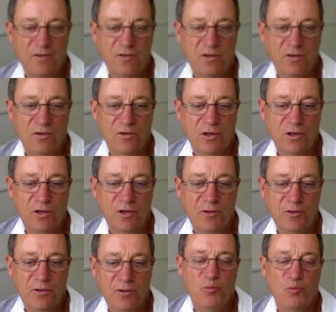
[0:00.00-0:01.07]
tell you it
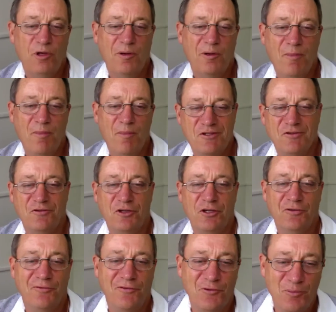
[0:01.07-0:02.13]
would be a massive
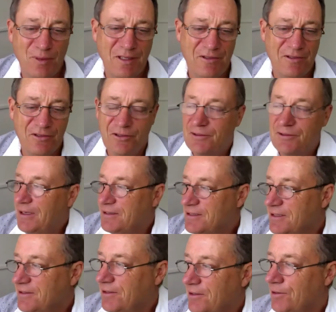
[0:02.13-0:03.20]
hit for me too, actually.
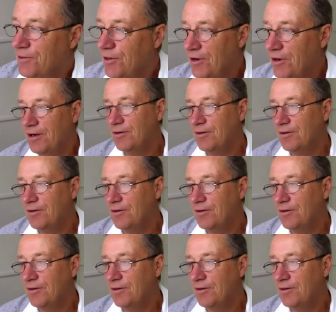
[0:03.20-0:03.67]
Nilla and I are